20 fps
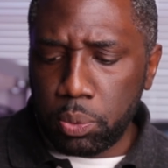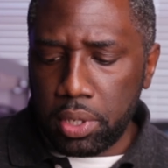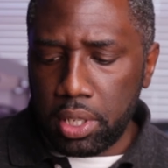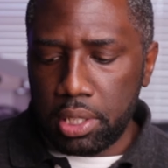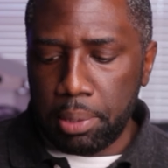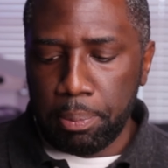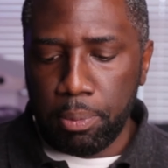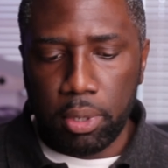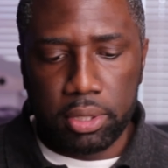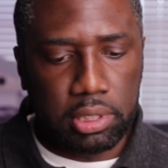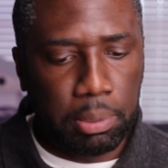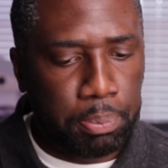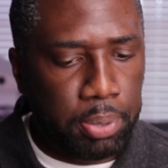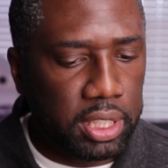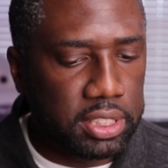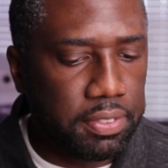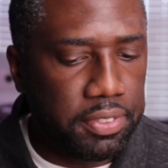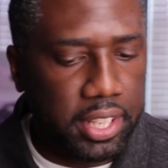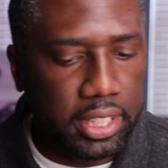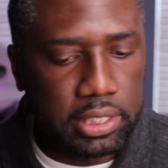one of the most
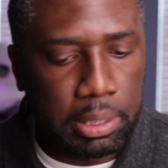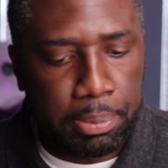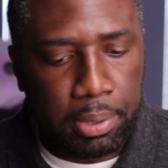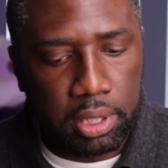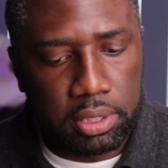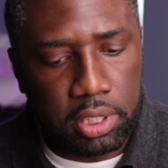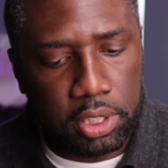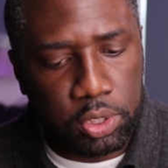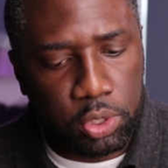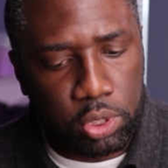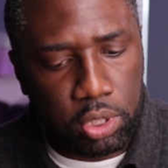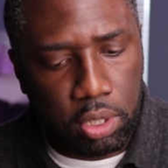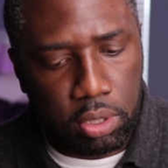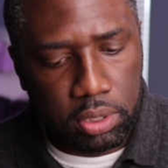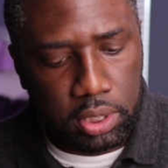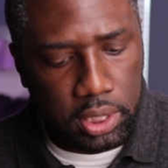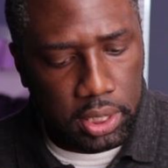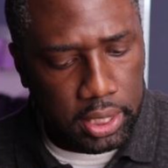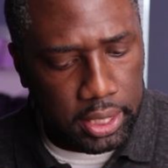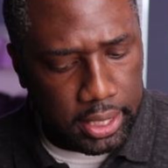impressive things about this
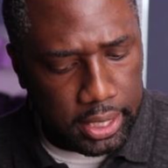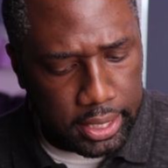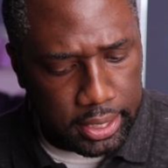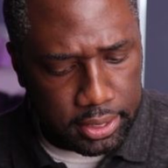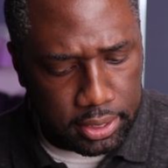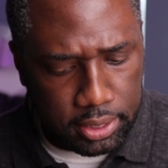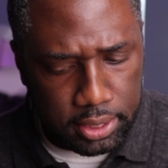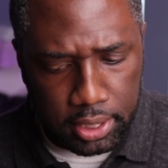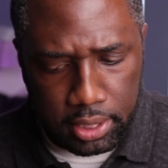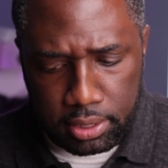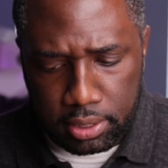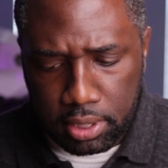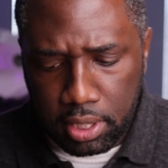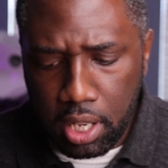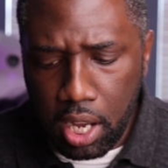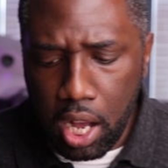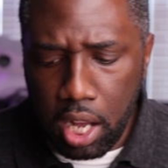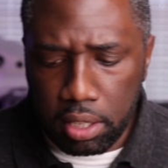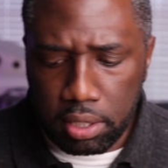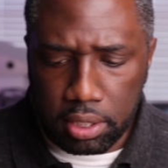drone is these
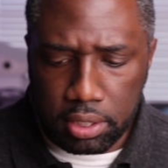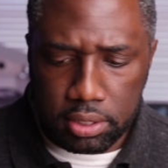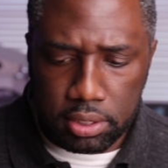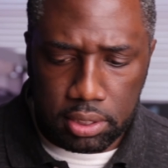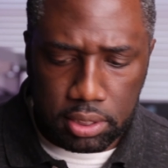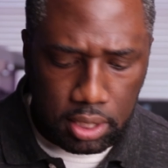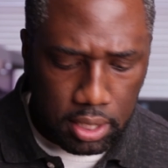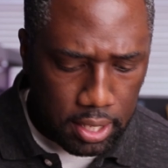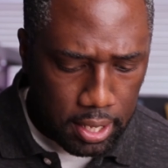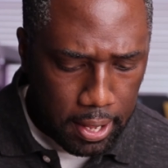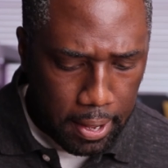goggles.